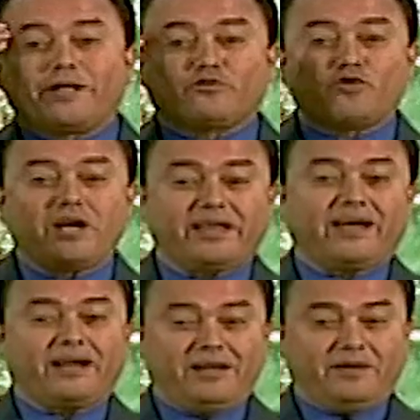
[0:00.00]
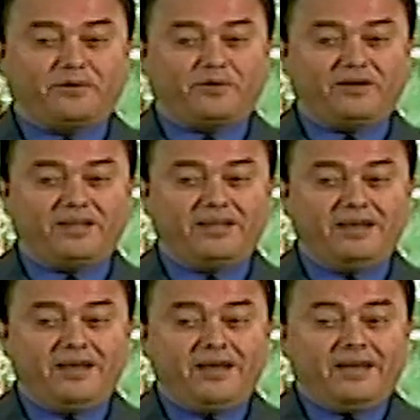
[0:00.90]
is his personality.
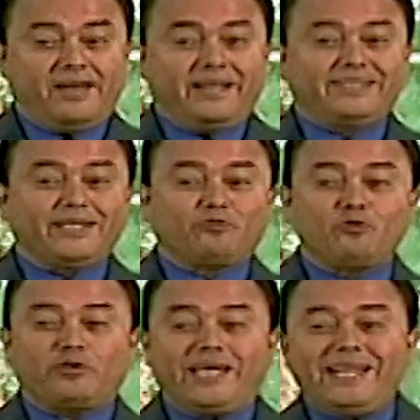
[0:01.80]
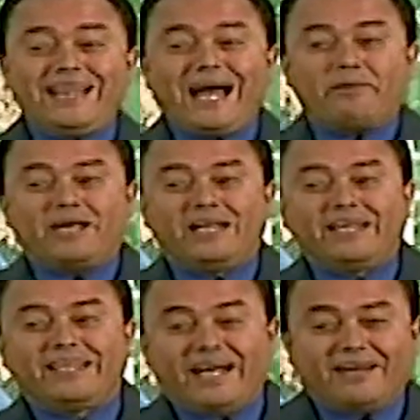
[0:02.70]
And if you don't have the
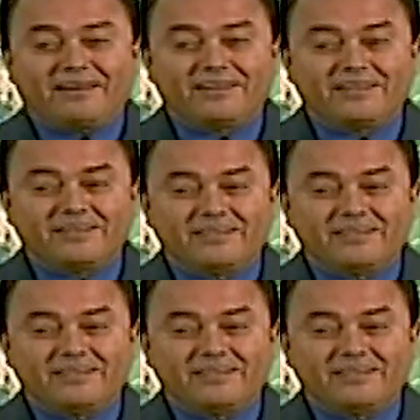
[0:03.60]
ability